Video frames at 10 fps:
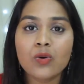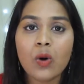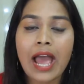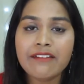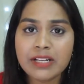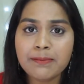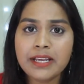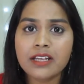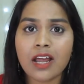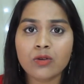So I will
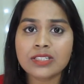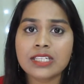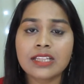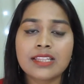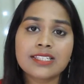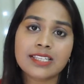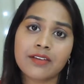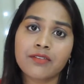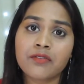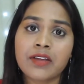be announcing this
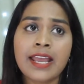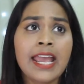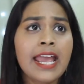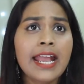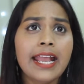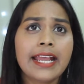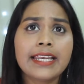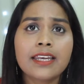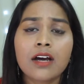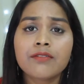giveaway
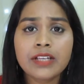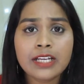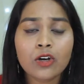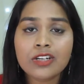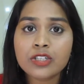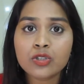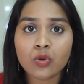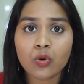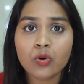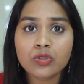in a week or
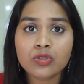so.